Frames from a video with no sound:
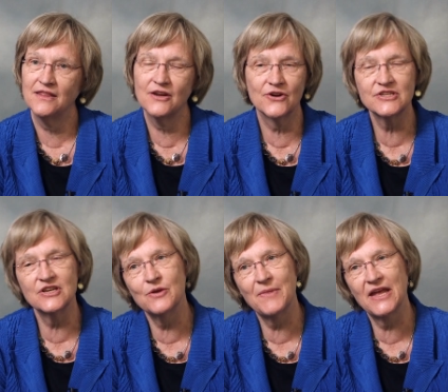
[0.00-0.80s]
The arts
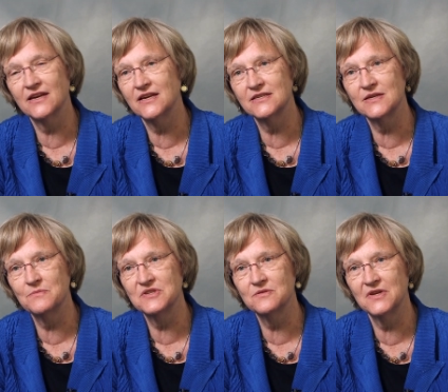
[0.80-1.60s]
and humanities
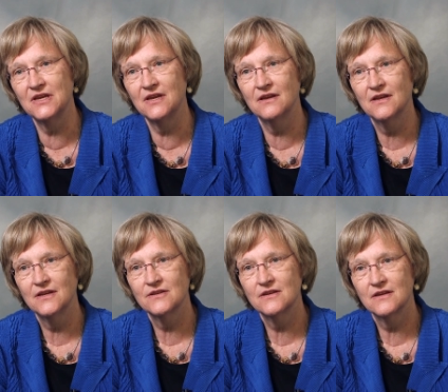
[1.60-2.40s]
seem to me
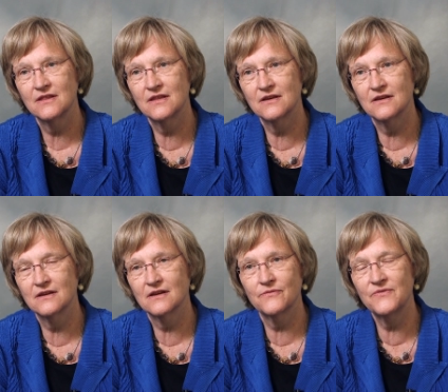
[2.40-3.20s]

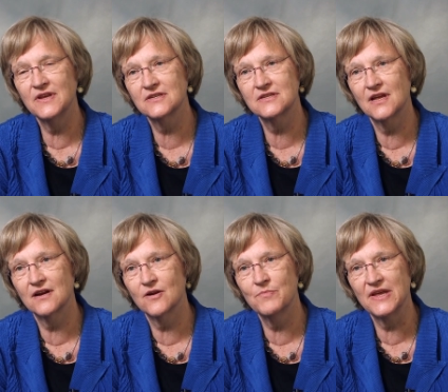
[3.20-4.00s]
the fields
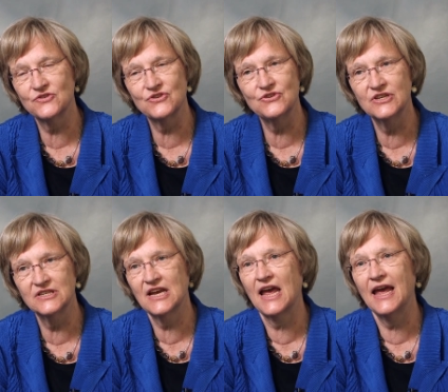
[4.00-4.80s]
that are best
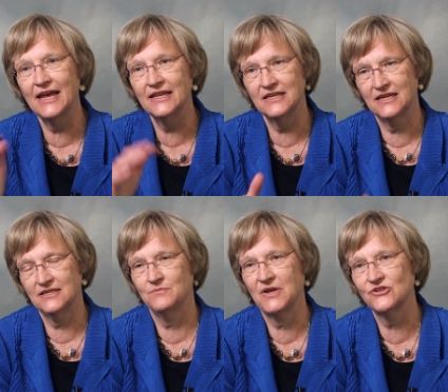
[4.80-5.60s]
suited to add
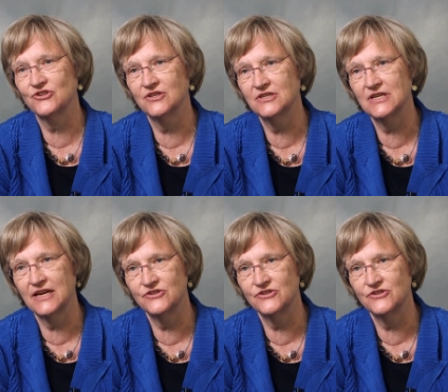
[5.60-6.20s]
that dimension to